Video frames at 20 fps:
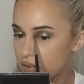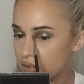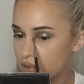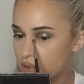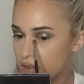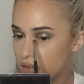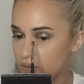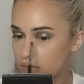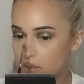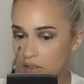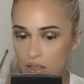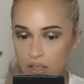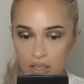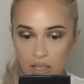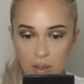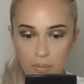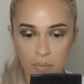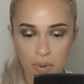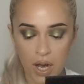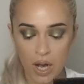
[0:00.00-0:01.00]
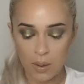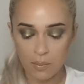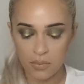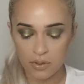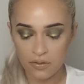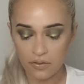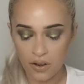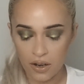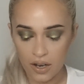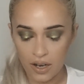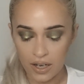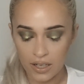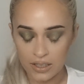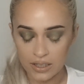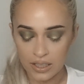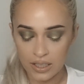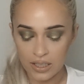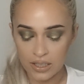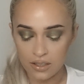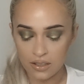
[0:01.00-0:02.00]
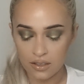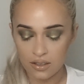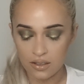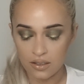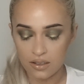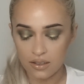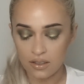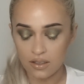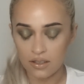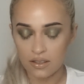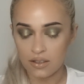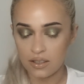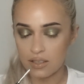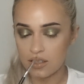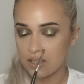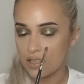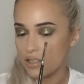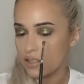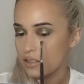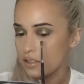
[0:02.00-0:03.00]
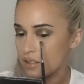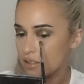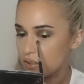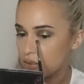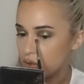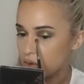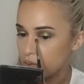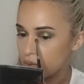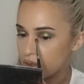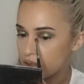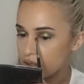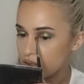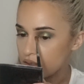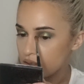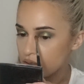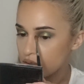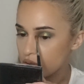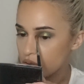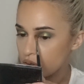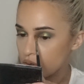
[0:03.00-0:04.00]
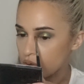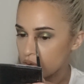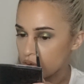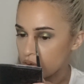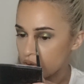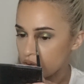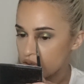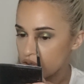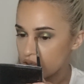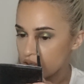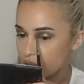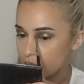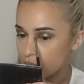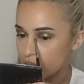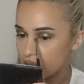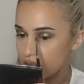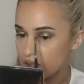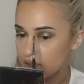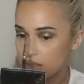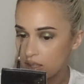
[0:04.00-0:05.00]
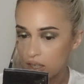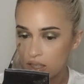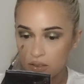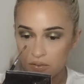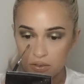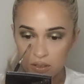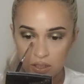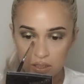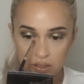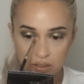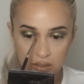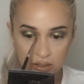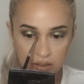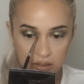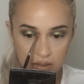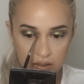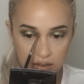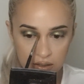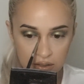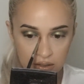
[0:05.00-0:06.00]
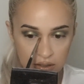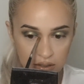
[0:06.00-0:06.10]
So I feel like a pop of highlight on the tear duct always looks so gorgeous with these kind of looks.